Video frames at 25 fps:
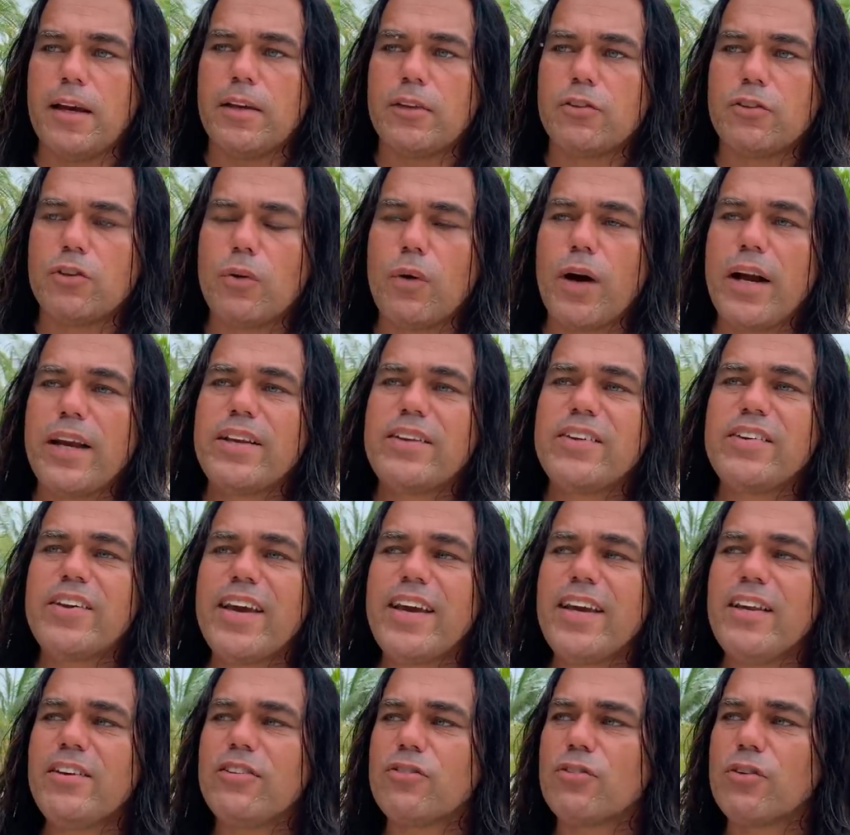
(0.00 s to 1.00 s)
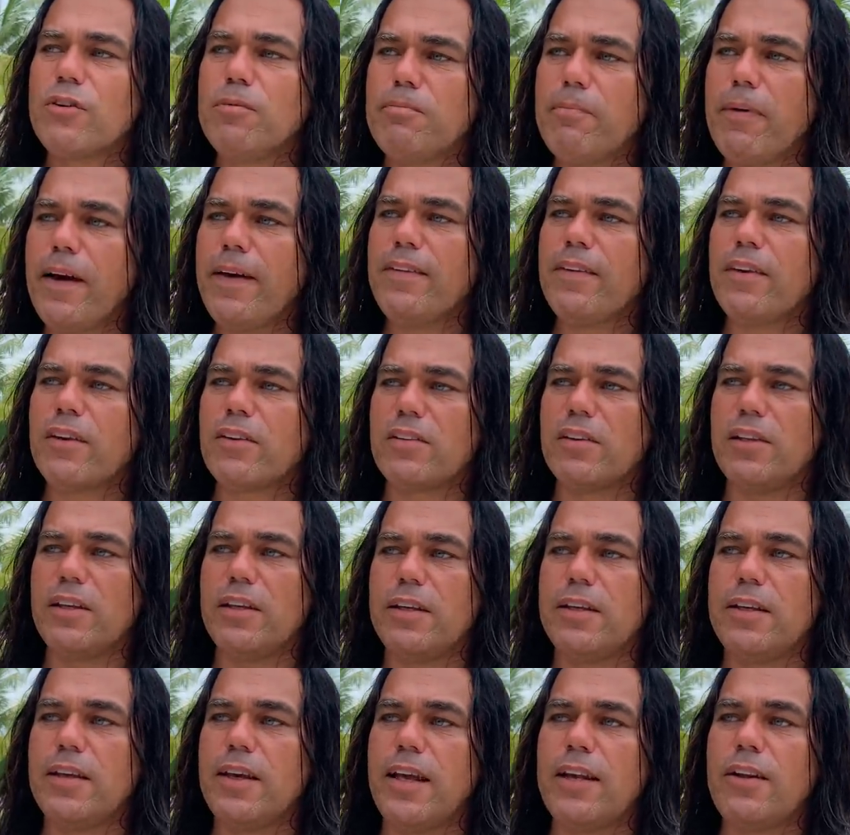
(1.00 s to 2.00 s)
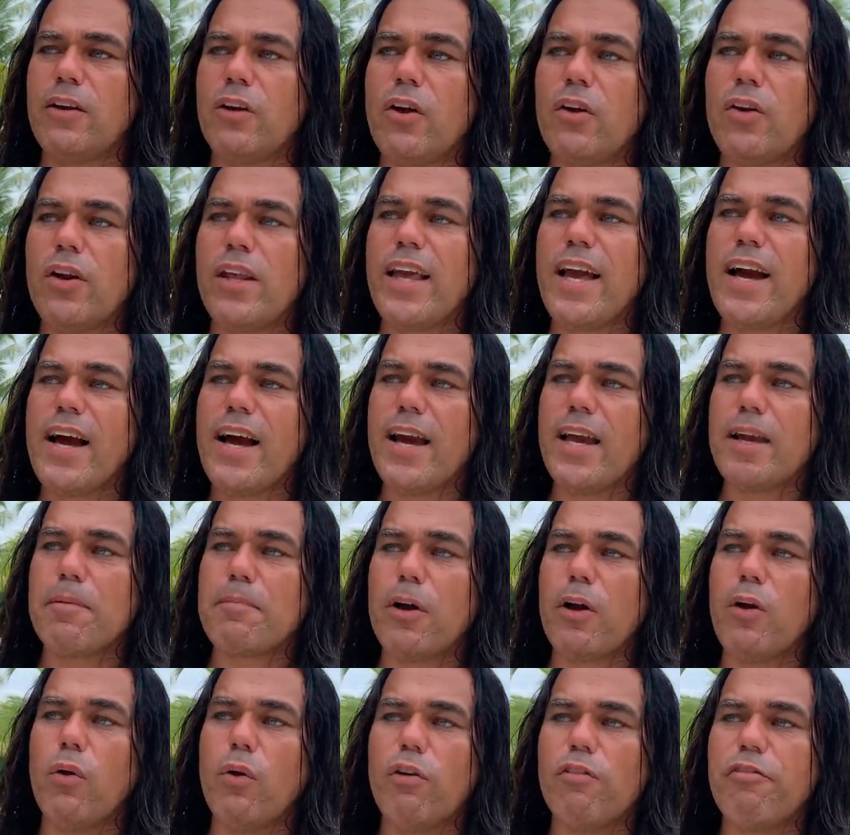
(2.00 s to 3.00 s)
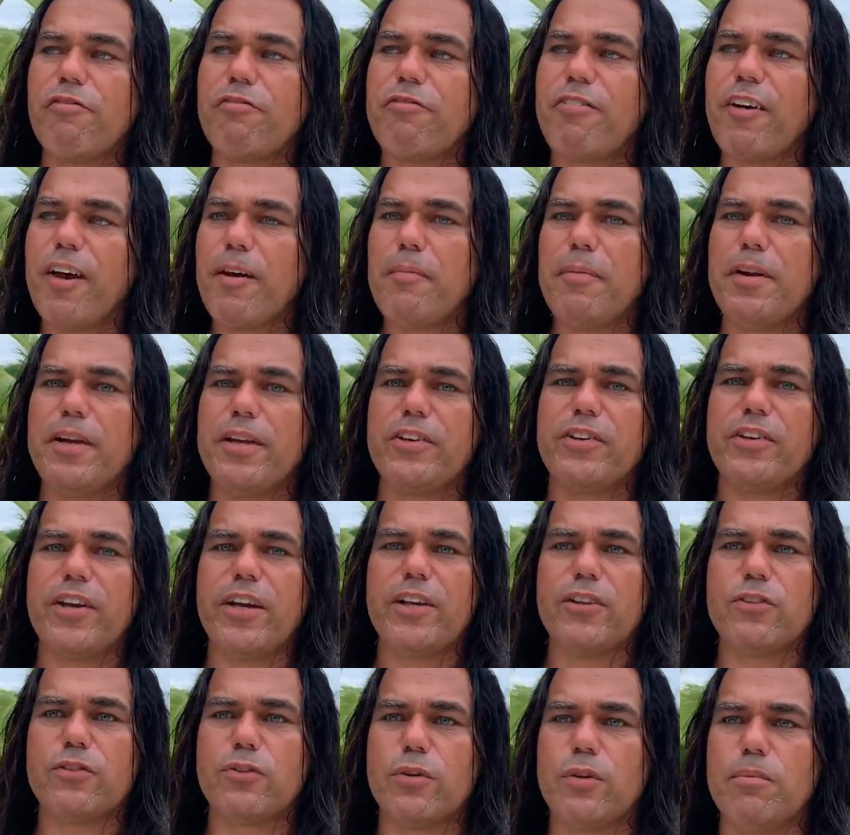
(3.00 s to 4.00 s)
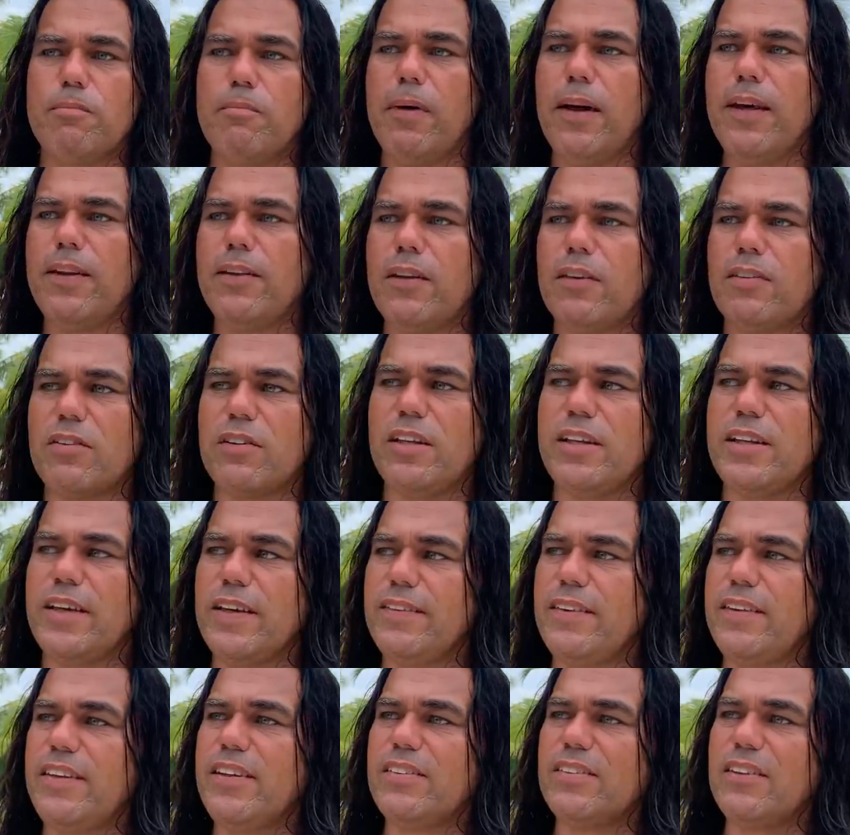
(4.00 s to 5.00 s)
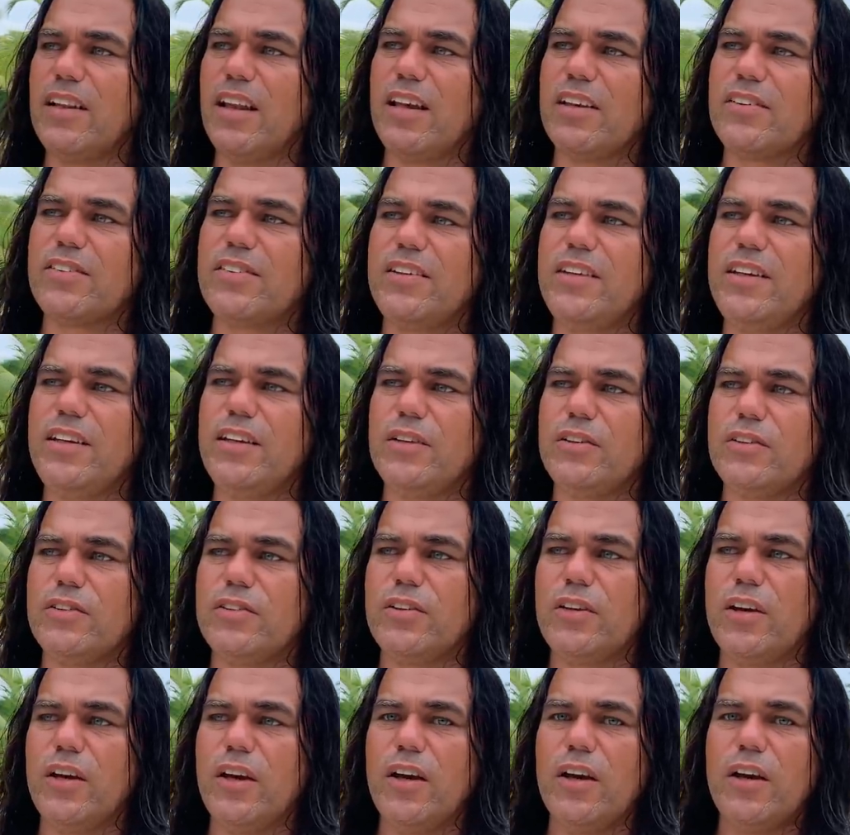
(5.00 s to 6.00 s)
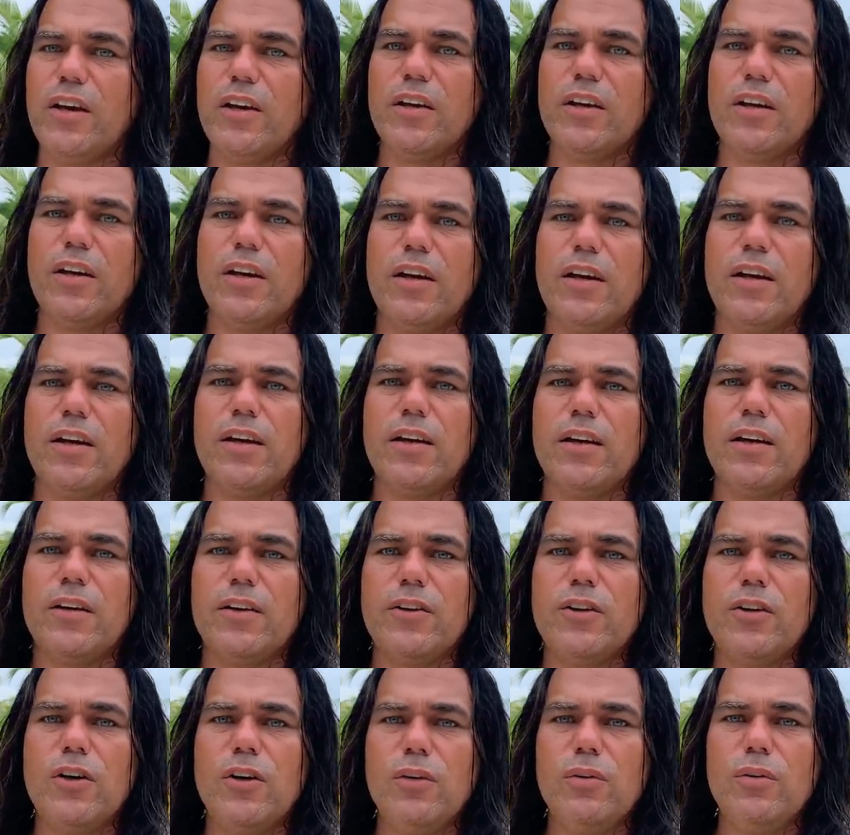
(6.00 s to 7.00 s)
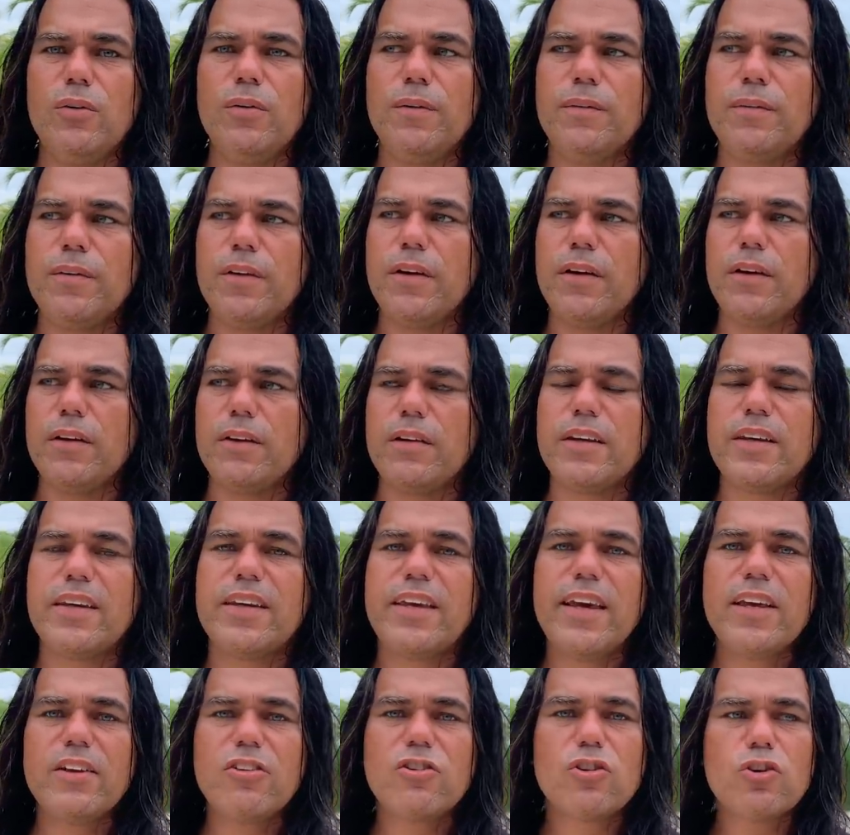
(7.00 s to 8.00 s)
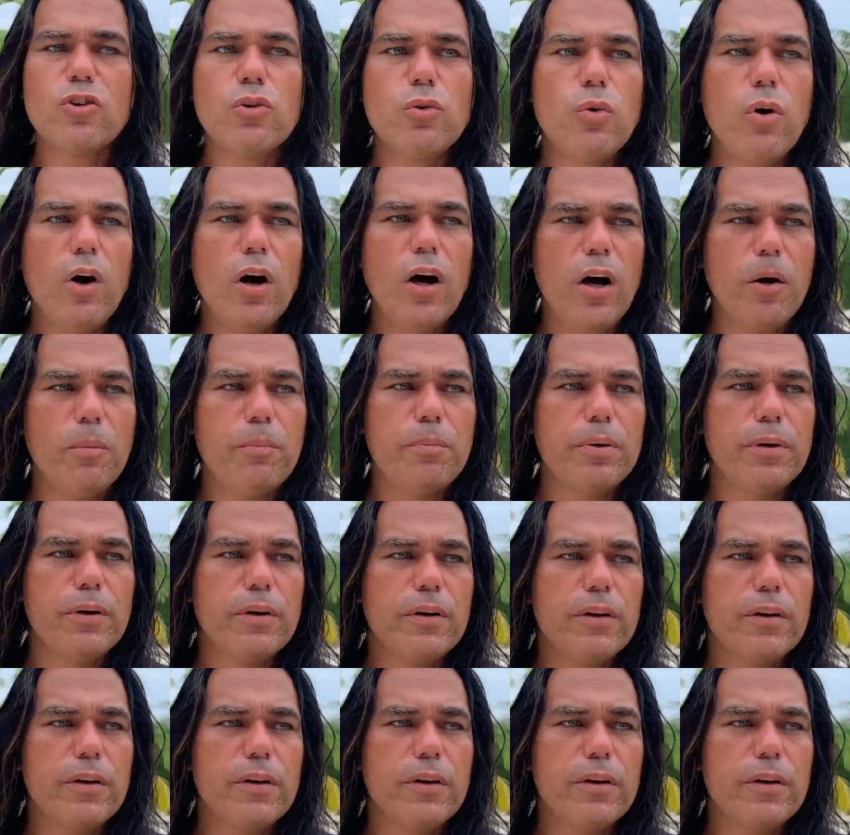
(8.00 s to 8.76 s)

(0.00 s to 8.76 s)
So I changed tremendously. And not only I, my whole family changed tremendously in these last years. You know, the kids grew up.